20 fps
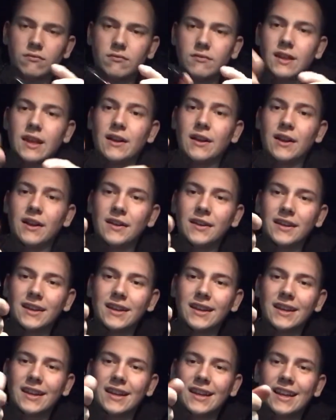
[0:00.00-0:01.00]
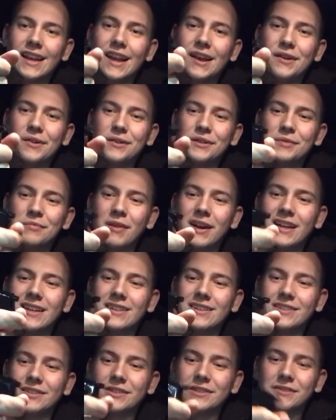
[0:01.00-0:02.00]
There you go. Little spray
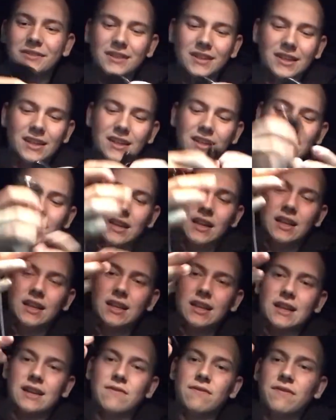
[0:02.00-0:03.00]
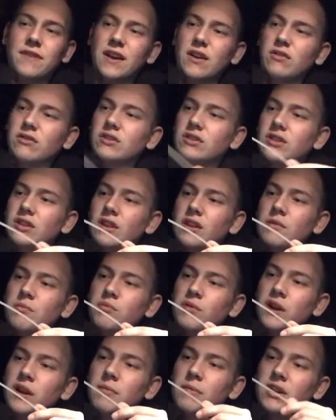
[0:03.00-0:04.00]
nozzle, and that can fit onto
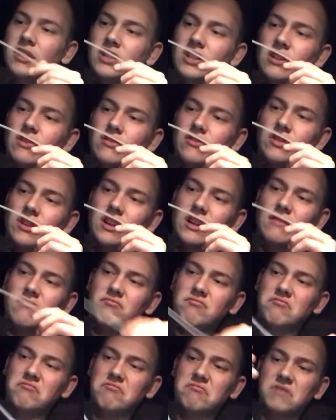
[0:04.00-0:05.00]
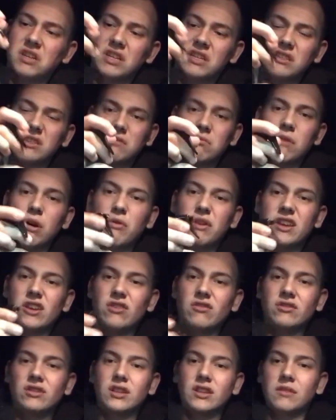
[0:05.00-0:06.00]
pretty much, it looks like it's
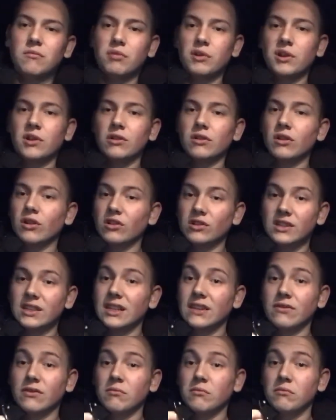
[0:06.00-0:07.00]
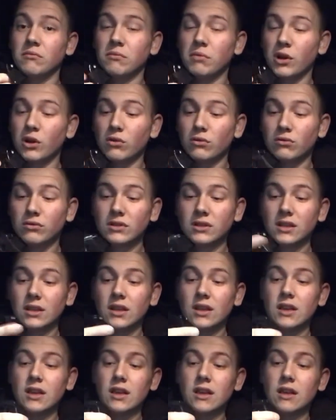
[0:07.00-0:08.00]
multi-use, so you can put it on lots of different bottles,
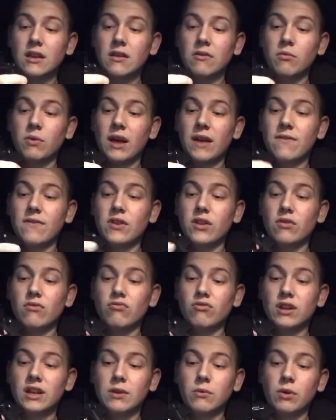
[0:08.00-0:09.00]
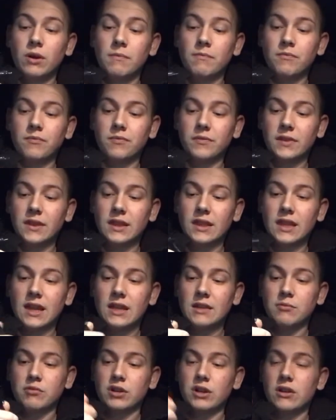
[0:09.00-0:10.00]
whatever you really want. That
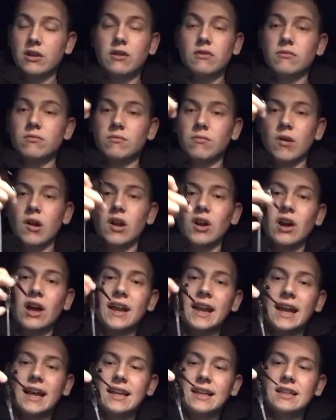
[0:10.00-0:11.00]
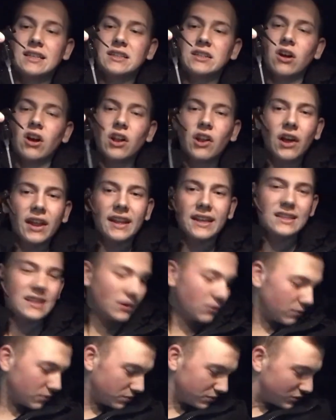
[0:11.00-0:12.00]
is pretty cool. I like that. I like these
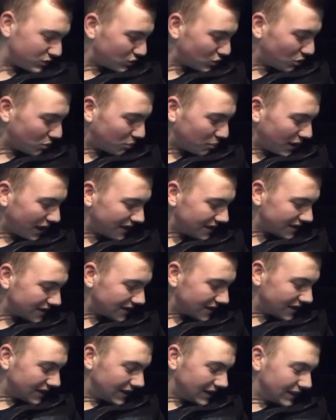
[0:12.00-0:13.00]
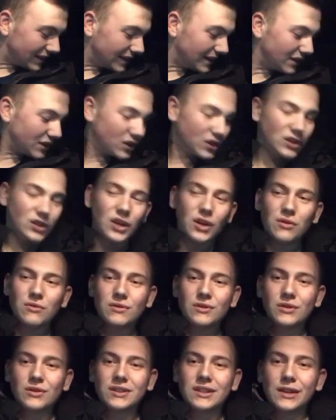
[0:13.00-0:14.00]
little sort of bits that you can
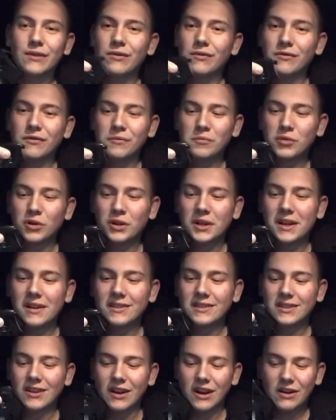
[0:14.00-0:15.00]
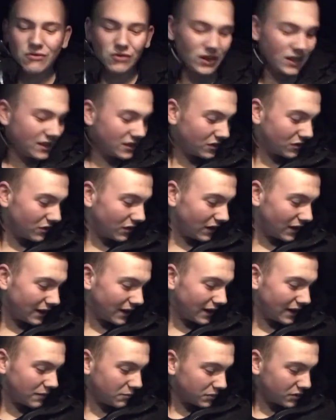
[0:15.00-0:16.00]
use on different products. I really do like
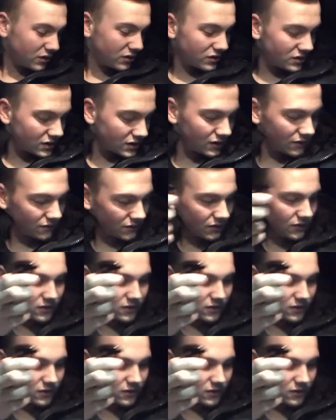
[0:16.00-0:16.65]
that, because if I